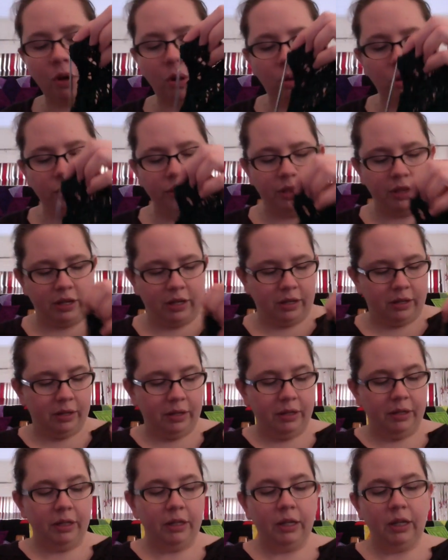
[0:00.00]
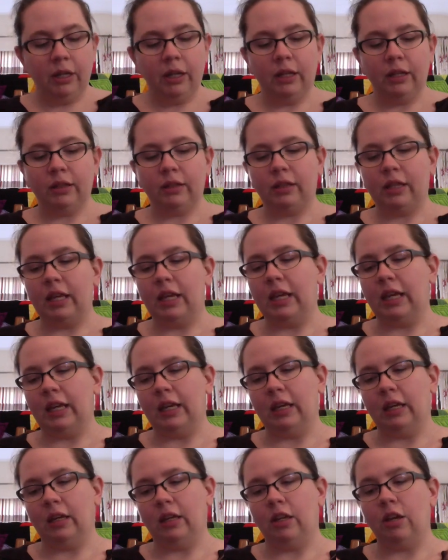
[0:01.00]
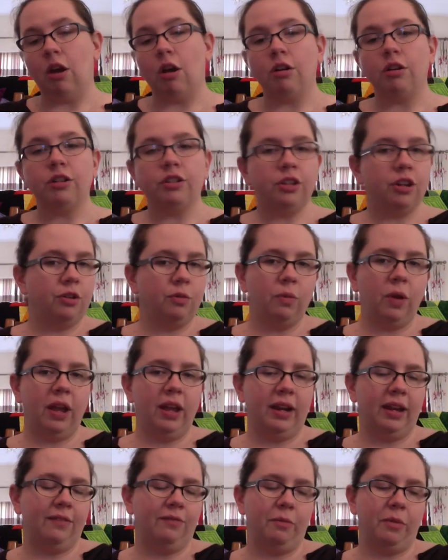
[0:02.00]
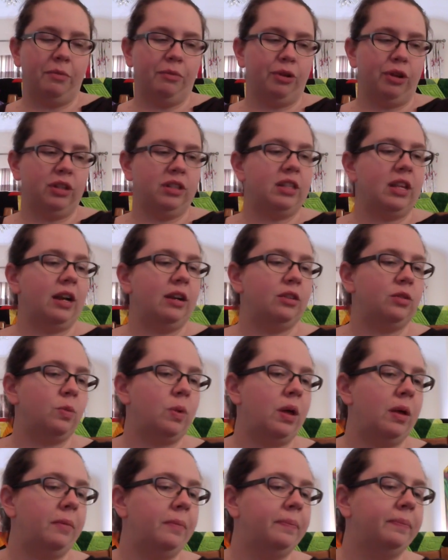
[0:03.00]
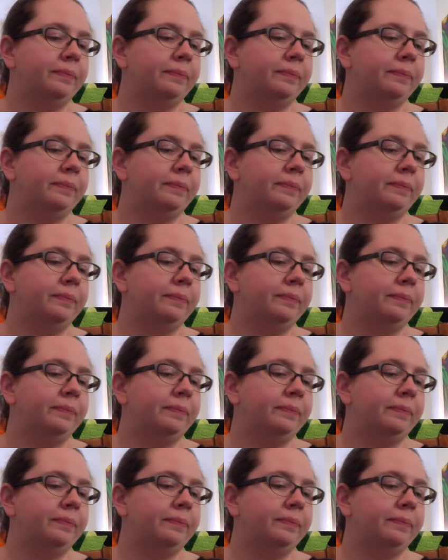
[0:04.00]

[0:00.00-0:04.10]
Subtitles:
hold the yarn a certain way, and I've memorized that as well.